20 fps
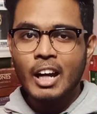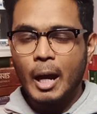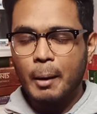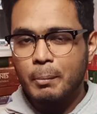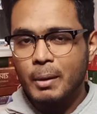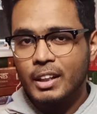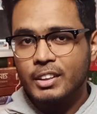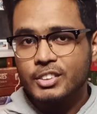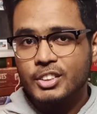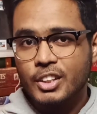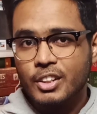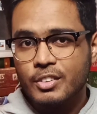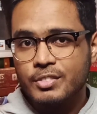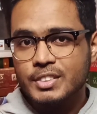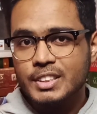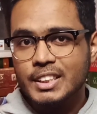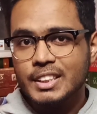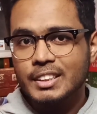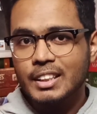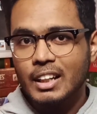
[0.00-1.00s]
abduction of
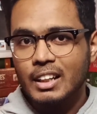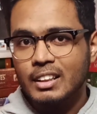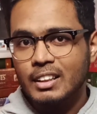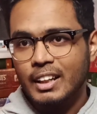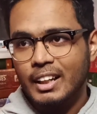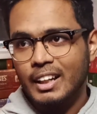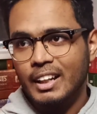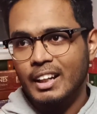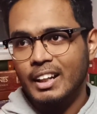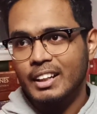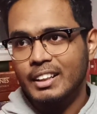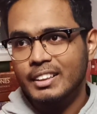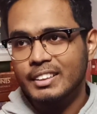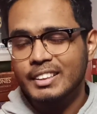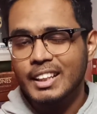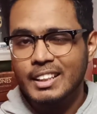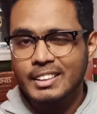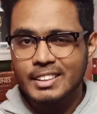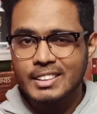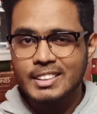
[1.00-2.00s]
Sita, and
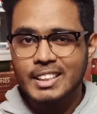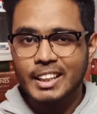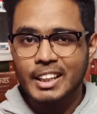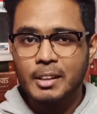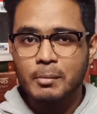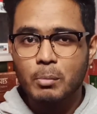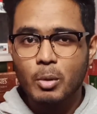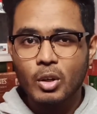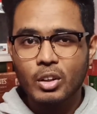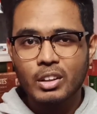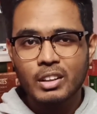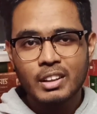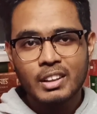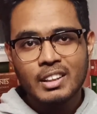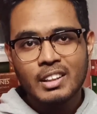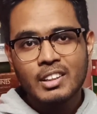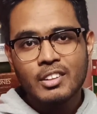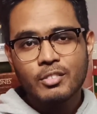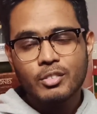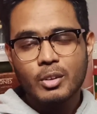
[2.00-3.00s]
then the second book
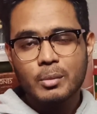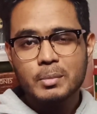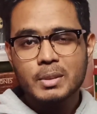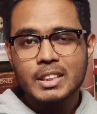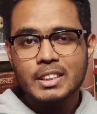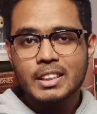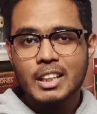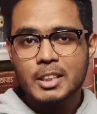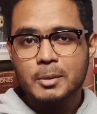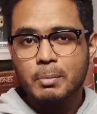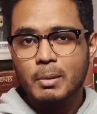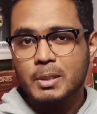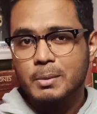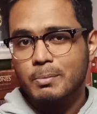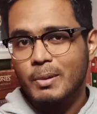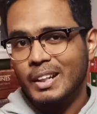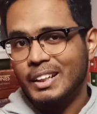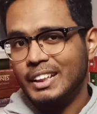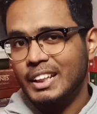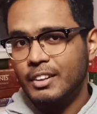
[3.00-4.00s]
from Sita's
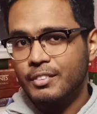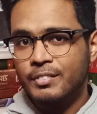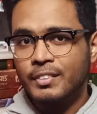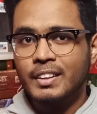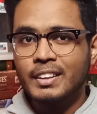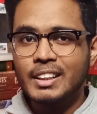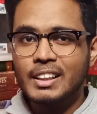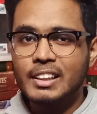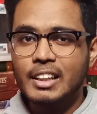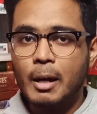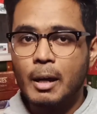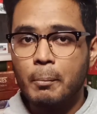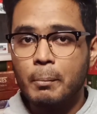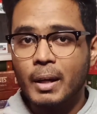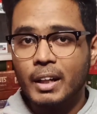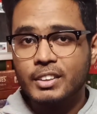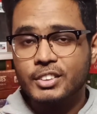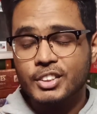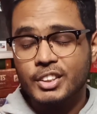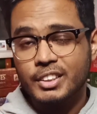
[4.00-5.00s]
perspective till the
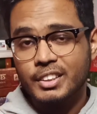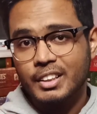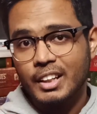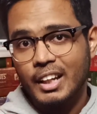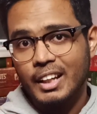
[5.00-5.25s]
abduction,